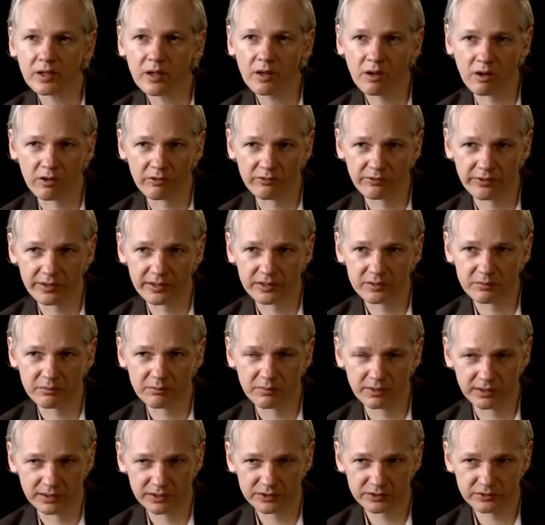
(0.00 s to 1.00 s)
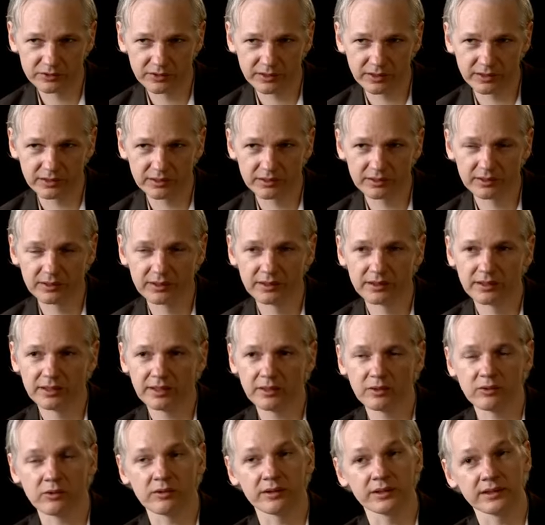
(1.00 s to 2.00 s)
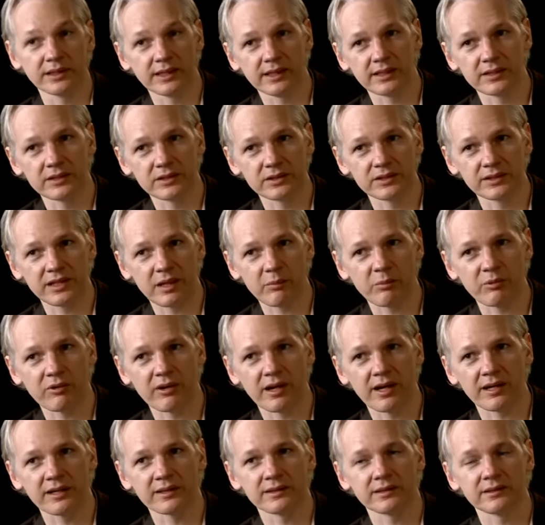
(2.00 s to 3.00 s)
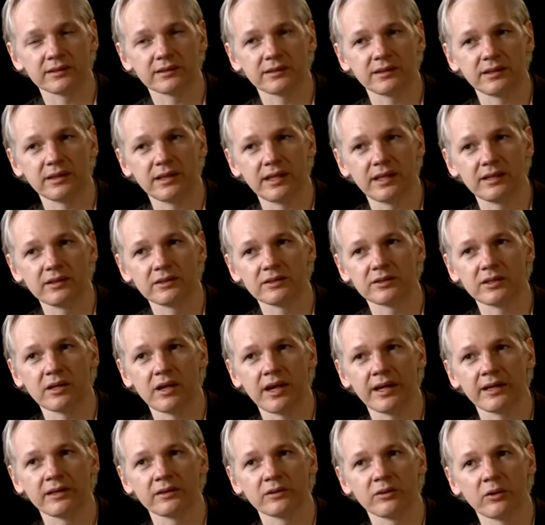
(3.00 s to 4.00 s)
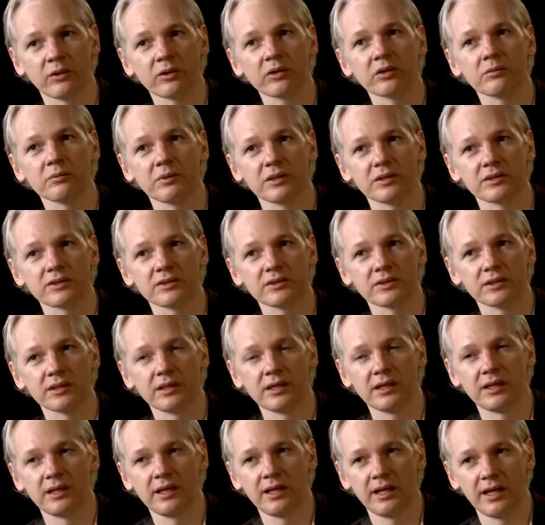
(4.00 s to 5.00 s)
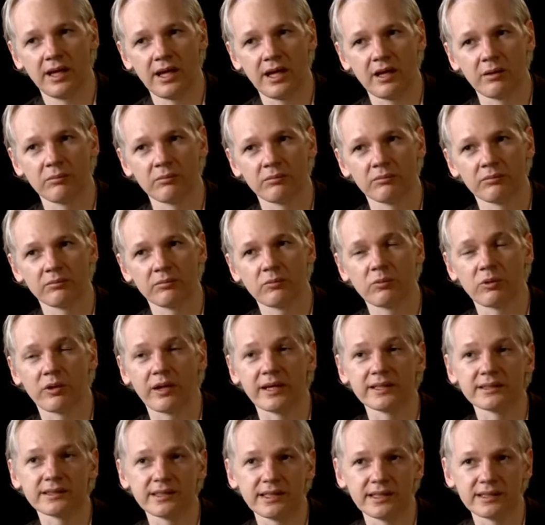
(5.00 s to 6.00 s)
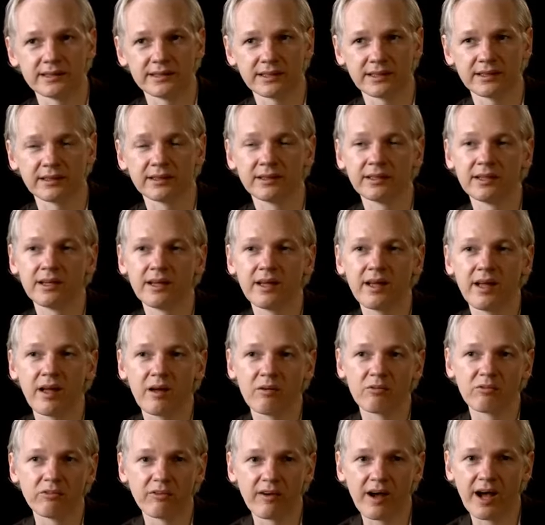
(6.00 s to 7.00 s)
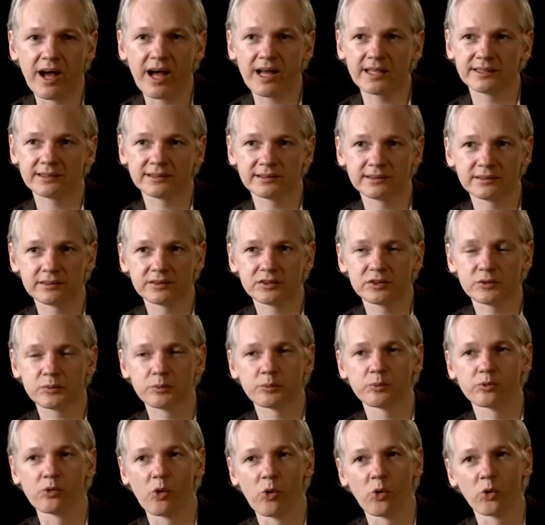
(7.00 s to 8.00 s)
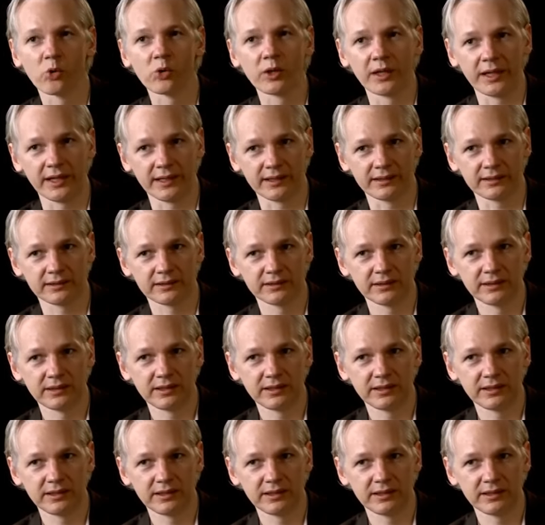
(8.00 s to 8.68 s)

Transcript: of these military or intelligence apparatus insider documents, what I see is a vast, sprawling